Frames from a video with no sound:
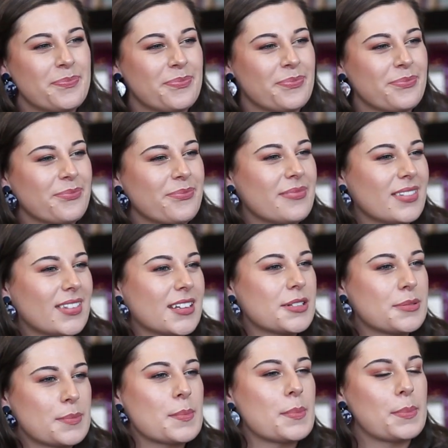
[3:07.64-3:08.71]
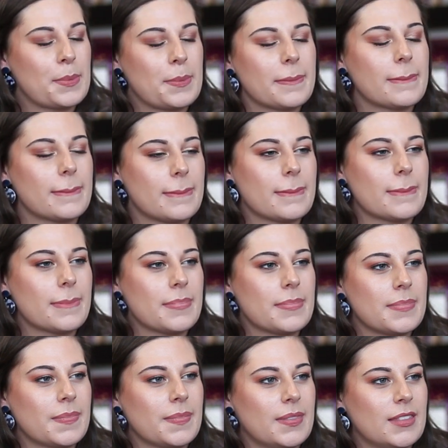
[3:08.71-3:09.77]
Yeah, I guess so, kind of.
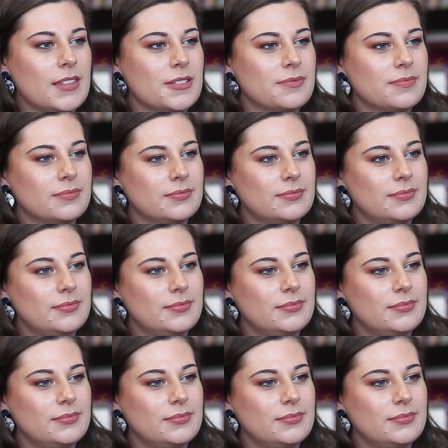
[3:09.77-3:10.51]
Yeah, kind of.